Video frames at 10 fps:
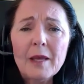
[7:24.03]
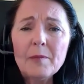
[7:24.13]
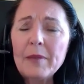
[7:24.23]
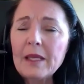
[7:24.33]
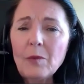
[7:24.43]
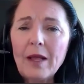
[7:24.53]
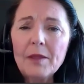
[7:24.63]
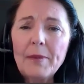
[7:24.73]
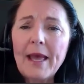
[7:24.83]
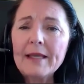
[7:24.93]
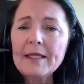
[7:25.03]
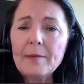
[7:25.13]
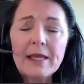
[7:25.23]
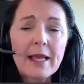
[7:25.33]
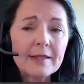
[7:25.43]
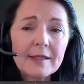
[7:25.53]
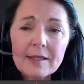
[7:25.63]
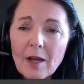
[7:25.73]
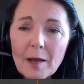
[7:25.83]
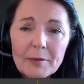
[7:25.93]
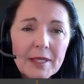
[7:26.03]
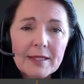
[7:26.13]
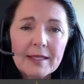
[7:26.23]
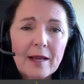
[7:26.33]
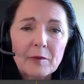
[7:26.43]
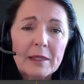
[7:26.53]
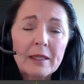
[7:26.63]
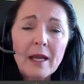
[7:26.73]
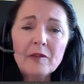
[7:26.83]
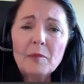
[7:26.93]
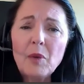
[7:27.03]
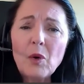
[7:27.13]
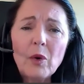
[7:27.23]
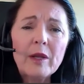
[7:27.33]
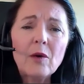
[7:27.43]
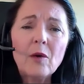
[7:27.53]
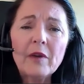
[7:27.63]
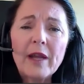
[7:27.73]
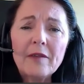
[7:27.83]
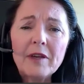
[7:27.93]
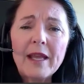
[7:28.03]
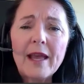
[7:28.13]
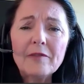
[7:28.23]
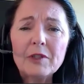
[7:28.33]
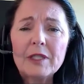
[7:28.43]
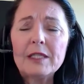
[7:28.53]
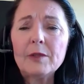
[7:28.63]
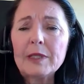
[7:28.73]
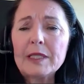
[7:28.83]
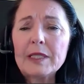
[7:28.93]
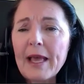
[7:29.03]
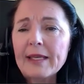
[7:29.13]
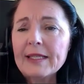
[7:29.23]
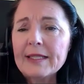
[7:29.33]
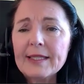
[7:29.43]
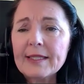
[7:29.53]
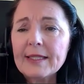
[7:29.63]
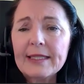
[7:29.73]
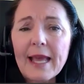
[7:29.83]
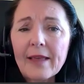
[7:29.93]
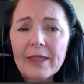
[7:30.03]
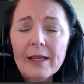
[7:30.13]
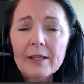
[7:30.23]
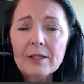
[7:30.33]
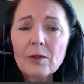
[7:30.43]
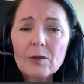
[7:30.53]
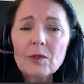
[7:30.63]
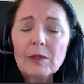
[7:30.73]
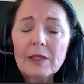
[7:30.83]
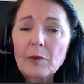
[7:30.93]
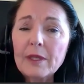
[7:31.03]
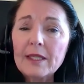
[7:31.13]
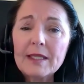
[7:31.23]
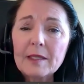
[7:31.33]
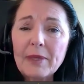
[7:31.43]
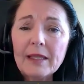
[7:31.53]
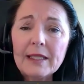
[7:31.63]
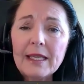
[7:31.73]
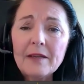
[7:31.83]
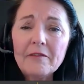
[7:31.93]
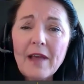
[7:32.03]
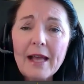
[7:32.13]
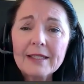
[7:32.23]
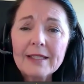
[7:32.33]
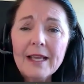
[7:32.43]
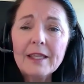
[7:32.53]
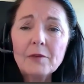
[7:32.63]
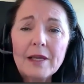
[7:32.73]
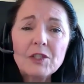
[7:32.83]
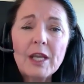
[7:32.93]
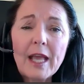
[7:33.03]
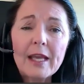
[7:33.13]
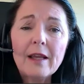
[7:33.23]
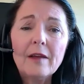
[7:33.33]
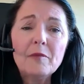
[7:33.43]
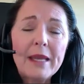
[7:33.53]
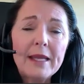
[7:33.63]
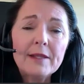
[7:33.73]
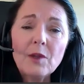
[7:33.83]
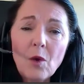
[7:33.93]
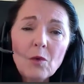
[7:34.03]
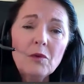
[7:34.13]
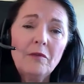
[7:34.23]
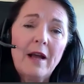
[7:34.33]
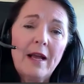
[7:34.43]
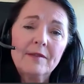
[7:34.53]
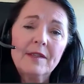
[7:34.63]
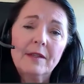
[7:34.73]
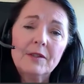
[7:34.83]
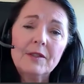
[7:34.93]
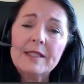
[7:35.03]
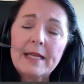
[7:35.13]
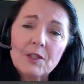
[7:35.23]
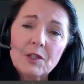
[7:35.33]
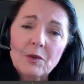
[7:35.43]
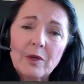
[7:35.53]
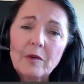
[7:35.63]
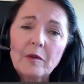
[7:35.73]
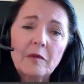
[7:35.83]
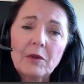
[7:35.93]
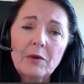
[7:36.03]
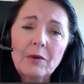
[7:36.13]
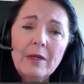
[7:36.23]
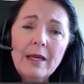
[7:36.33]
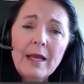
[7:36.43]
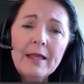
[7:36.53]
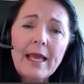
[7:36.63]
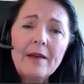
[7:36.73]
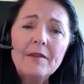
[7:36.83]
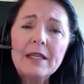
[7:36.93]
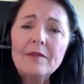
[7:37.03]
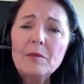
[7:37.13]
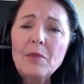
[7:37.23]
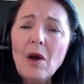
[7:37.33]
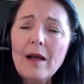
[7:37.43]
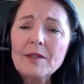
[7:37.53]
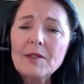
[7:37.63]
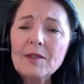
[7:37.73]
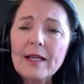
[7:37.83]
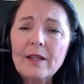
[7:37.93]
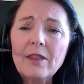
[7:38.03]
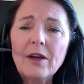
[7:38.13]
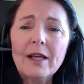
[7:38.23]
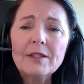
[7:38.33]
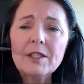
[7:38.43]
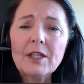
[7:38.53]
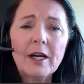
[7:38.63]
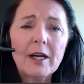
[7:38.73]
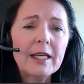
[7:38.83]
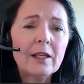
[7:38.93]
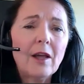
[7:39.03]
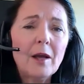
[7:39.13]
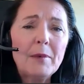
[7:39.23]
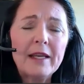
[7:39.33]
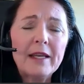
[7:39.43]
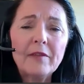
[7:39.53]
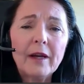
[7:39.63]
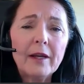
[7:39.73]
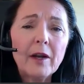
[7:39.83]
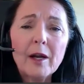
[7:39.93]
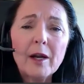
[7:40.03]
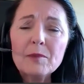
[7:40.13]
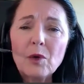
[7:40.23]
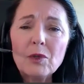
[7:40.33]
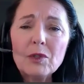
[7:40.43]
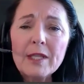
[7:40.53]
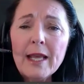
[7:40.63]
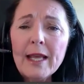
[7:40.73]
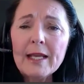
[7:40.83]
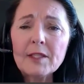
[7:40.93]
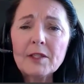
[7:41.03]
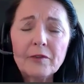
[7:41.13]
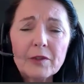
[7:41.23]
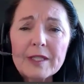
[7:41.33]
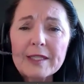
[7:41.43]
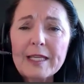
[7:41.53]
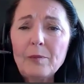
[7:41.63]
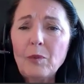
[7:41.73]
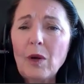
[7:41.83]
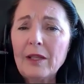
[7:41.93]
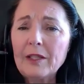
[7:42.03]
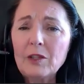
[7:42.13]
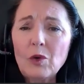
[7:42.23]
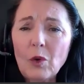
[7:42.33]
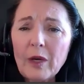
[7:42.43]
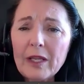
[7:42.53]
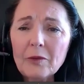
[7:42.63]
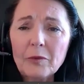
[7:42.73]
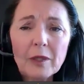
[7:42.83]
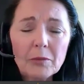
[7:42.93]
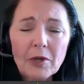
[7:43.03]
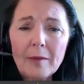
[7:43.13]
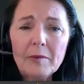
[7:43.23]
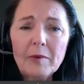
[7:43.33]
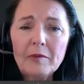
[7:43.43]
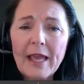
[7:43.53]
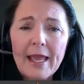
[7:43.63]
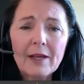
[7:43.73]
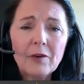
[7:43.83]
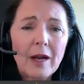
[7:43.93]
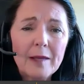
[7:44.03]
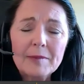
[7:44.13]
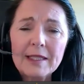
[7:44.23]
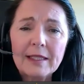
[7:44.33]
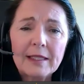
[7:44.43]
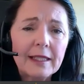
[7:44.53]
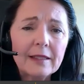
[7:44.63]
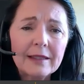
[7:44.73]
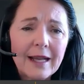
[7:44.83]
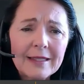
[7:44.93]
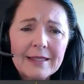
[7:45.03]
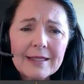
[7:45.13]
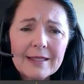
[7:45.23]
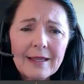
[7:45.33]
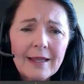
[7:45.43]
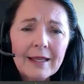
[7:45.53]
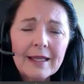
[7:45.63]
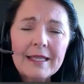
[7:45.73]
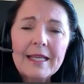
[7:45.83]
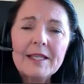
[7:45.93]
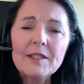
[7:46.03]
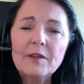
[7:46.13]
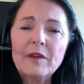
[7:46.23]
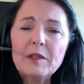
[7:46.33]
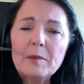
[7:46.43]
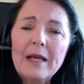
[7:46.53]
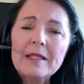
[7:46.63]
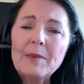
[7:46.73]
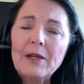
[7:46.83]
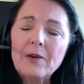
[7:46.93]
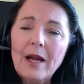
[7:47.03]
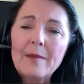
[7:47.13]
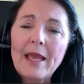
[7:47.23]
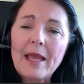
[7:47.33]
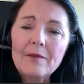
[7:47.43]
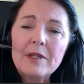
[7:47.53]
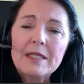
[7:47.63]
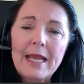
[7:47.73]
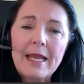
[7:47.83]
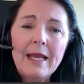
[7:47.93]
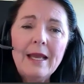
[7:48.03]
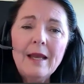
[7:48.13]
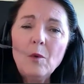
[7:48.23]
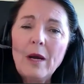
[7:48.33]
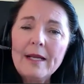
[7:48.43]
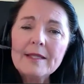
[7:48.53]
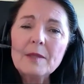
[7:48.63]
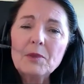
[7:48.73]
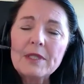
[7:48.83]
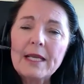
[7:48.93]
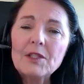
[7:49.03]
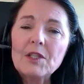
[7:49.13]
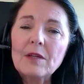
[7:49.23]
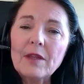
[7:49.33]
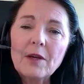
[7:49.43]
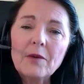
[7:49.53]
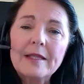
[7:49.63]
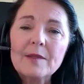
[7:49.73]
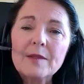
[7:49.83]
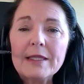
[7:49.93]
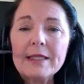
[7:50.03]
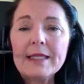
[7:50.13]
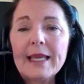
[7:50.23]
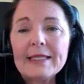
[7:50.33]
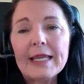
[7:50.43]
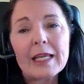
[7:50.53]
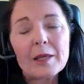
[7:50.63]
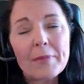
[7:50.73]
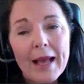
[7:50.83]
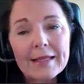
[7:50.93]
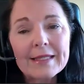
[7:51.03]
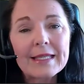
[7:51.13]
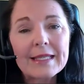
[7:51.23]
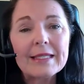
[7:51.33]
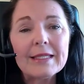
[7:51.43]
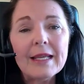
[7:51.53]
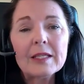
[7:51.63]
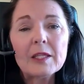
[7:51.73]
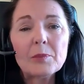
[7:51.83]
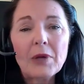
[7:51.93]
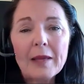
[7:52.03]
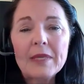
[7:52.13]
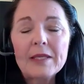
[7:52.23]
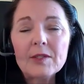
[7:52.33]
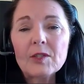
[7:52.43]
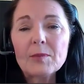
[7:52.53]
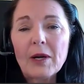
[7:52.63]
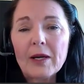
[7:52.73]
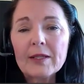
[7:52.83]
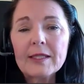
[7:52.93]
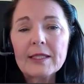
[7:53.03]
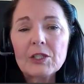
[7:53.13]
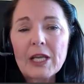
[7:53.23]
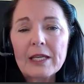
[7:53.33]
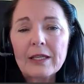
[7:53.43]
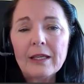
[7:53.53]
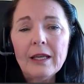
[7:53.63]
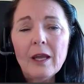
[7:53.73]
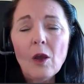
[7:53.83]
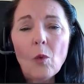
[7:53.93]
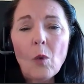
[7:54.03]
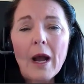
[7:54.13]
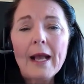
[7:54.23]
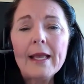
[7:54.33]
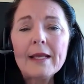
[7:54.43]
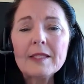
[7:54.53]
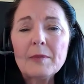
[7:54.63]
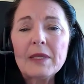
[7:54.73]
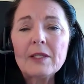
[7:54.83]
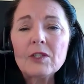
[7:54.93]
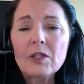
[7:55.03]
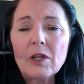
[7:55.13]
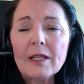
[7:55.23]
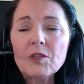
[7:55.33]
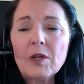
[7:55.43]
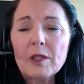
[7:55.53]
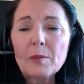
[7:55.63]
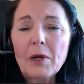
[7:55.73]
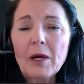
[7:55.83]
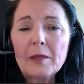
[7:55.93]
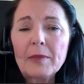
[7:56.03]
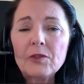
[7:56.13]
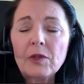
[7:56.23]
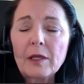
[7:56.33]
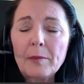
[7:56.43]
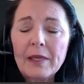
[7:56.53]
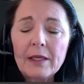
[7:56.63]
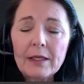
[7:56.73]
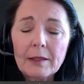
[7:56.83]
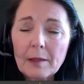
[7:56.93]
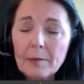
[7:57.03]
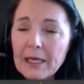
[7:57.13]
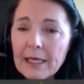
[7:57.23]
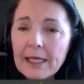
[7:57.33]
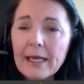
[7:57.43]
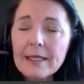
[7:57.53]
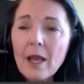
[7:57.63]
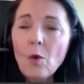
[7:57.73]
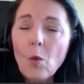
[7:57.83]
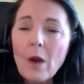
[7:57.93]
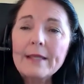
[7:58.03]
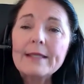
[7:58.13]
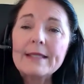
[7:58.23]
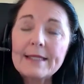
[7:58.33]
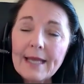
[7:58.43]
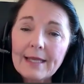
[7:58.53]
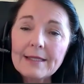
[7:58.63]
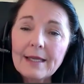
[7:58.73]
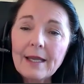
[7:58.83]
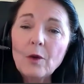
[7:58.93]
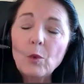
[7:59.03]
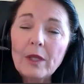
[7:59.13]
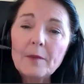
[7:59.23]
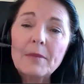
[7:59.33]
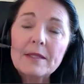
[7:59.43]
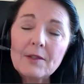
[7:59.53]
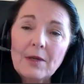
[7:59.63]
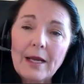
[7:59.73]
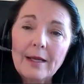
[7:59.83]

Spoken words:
Meanwhile, the pandemic hasn't stopped this government from pouring over every effort into expanding assisted death to those who live with a disability. In fact, they rushed ahead of MAID's own 5-year statutory review. They haven't given pause or second thought to targeting law-abiding firearms owners as their first step while ignoring the real problem of gang crimes and illegal guns. Canadians are victimized by crime every day. Why is the protection of their rights once again taking a back seat to the Prime Minister's partisan agenda? Why has the Minister not struck the parliamentary committee yet? What date will it be struck?